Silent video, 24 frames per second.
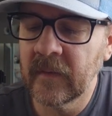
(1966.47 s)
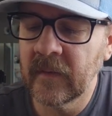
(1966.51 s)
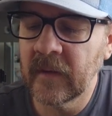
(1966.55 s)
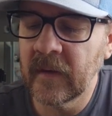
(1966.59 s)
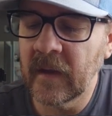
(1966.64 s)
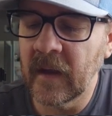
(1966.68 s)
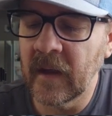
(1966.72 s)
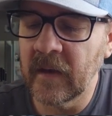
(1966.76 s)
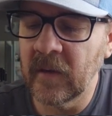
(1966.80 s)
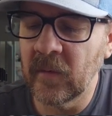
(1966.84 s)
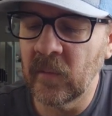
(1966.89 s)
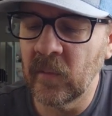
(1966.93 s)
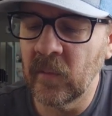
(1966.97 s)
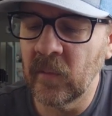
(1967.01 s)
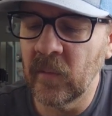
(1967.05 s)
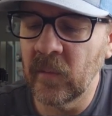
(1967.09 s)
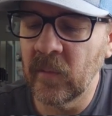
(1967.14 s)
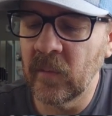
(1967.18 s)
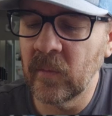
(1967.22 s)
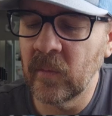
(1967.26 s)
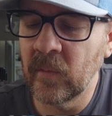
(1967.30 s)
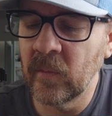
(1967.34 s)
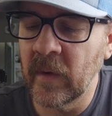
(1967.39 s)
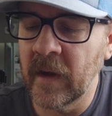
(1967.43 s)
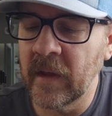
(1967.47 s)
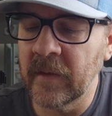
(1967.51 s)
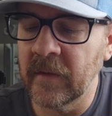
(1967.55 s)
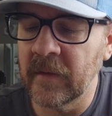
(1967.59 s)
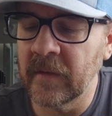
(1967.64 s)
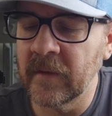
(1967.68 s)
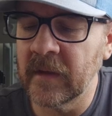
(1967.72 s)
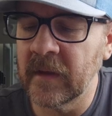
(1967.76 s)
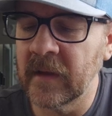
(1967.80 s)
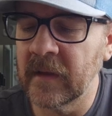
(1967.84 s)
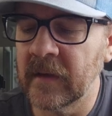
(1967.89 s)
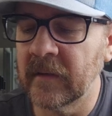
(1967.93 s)
kind of
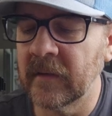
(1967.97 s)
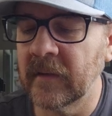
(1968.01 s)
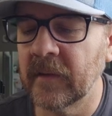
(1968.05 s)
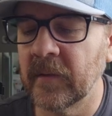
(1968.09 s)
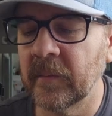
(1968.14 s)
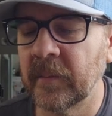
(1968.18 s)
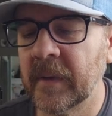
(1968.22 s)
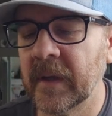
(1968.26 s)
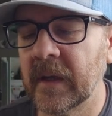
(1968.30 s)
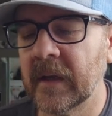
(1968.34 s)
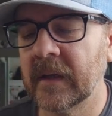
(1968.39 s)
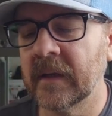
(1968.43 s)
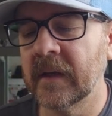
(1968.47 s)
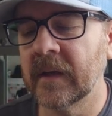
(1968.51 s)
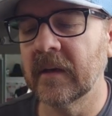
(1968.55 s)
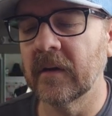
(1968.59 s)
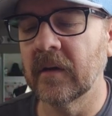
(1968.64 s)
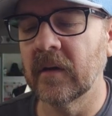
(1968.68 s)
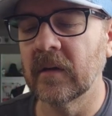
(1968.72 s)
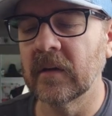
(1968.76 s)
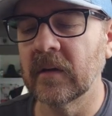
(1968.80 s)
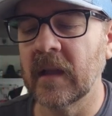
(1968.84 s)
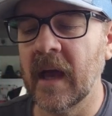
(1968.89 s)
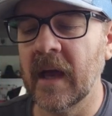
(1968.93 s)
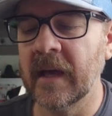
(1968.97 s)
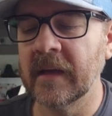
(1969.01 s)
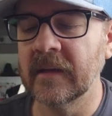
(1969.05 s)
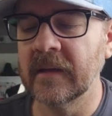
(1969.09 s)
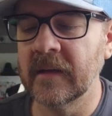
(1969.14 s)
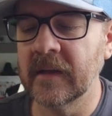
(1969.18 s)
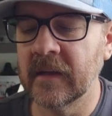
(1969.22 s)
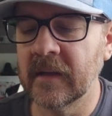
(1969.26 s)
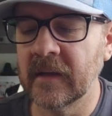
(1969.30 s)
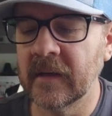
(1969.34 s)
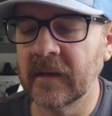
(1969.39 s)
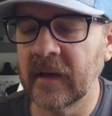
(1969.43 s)
weathered in a little bit here, or lined
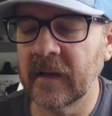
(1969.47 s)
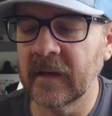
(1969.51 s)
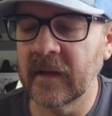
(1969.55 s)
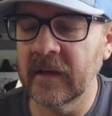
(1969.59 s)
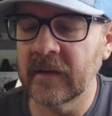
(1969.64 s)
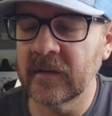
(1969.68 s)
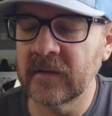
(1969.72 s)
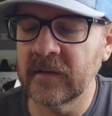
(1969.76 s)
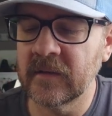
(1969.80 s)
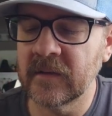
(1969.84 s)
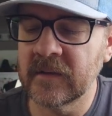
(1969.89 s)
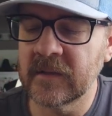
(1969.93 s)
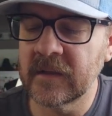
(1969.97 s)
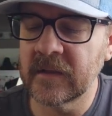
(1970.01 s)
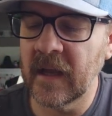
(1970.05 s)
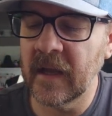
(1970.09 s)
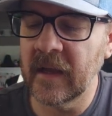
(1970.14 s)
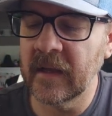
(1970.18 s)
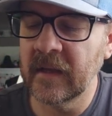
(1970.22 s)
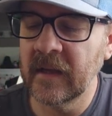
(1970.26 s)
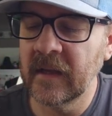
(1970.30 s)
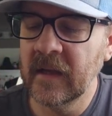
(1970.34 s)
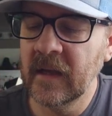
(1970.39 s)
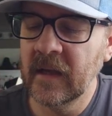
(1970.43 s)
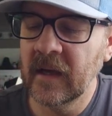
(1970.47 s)
in, I guess you'd say.